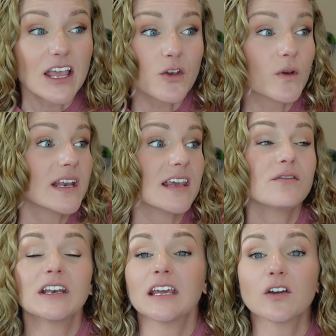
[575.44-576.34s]
you can
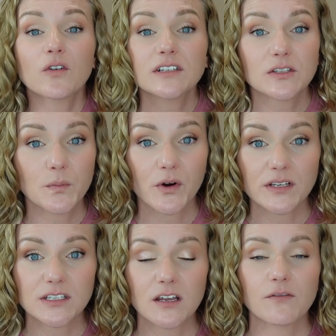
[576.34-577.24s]
even increase the
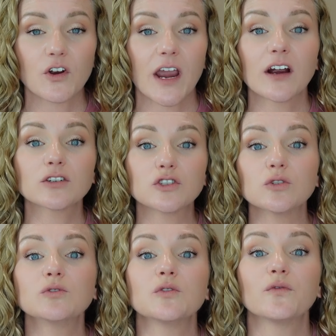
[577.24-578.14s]
porosity of your hair
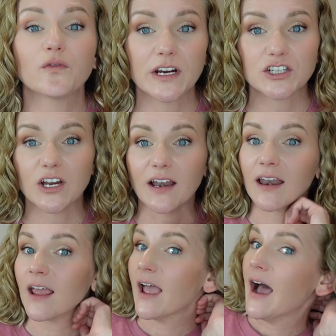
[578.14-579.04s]
due to friction.
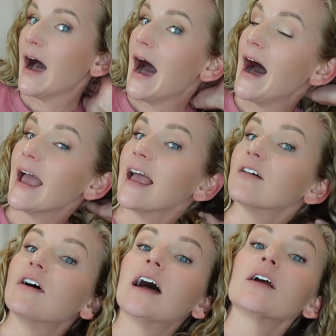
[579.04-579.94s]
I
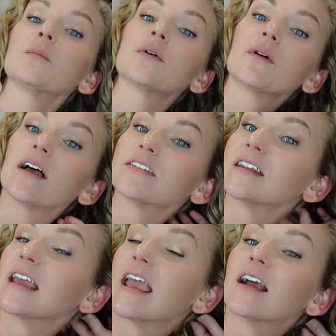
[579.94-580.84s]
have higher
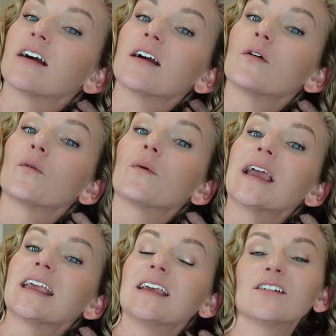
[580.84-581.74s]
porosity hair
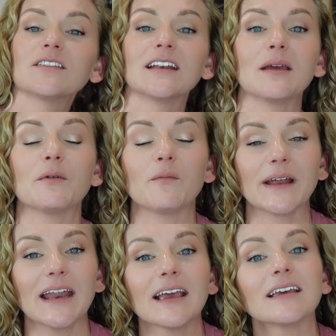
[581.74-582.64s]
right here at the nape of
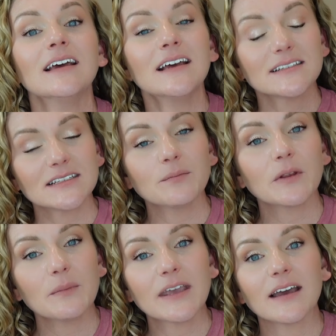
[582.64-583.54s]
my neck
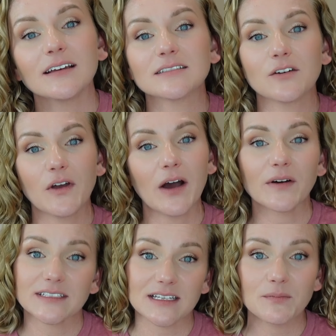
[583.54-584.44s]
simply because of how
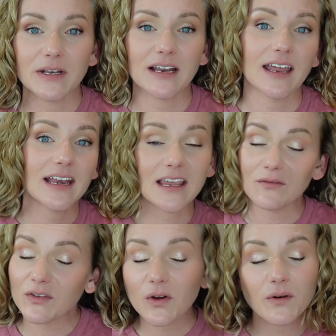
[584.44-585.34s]
I sleep at night.
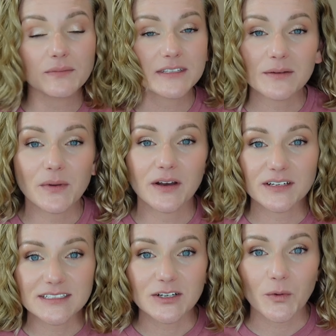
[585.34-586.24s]
Even though I'm sleeping
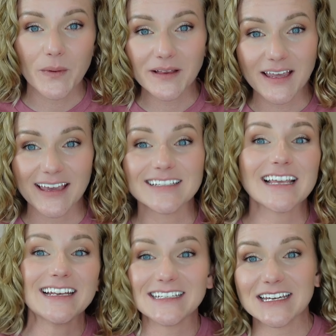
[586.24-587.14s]
on a silk
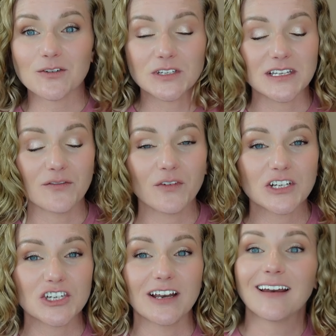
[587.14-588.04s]
pillowcase and decreasing
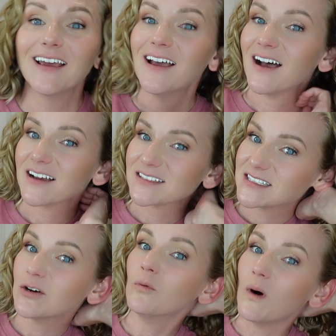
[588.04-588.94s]
friction, I
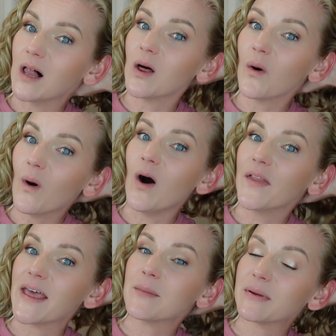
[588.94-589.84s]
still wallow
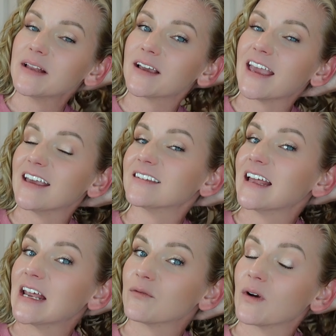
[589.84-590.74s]
on that pillowcase
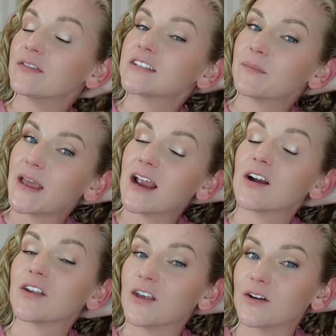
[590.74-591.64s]
and it roughs up that
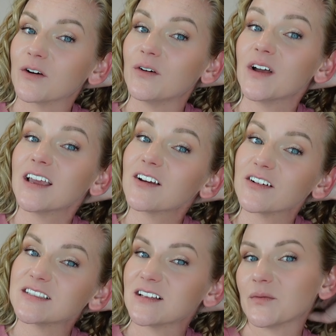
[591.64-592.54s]
hair cuticle,
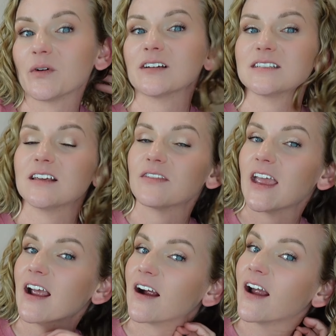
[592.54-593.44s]
increasing the porosity of the
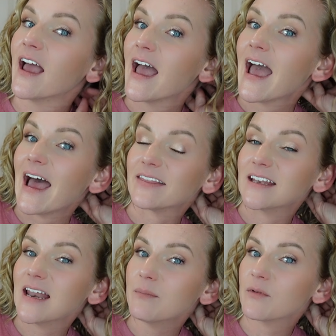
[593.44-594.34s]
hair at
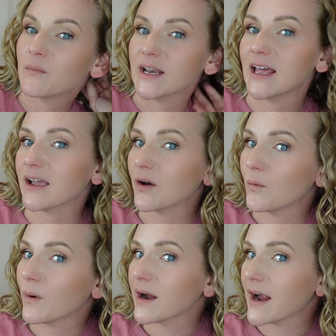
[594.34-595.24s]
the nape of my neck,
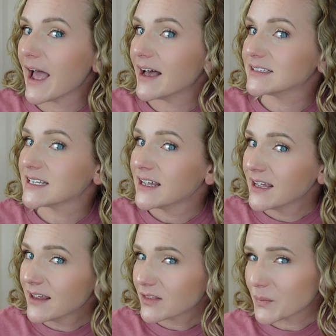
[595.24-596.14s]
whereas
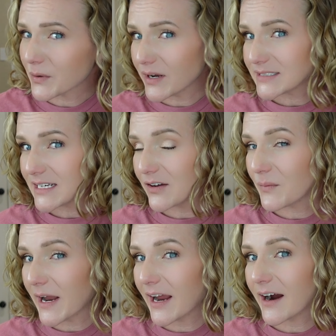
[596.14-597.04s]
the porosity of
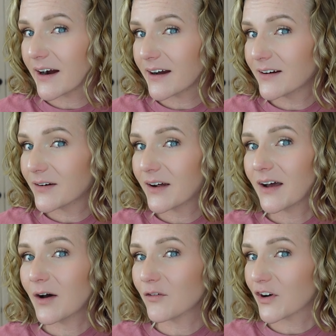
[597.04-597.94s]
my hair
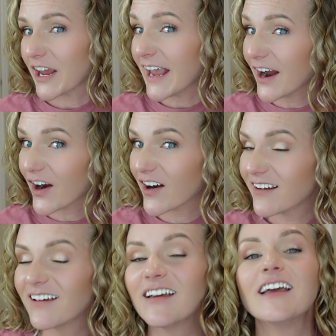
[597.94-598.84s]
over
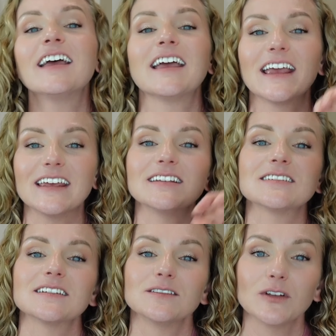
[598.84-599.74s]
here
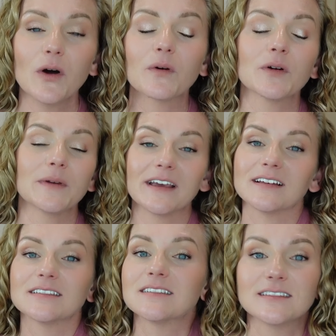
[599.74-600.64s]
is lower
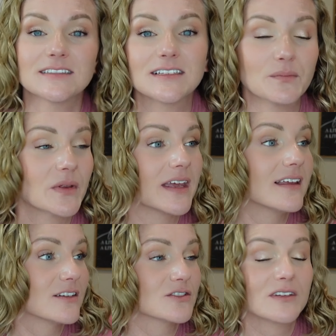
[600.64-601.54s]
because
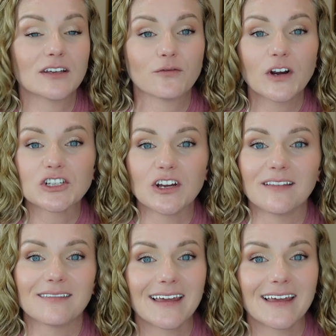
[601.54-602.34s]
simply there's less friction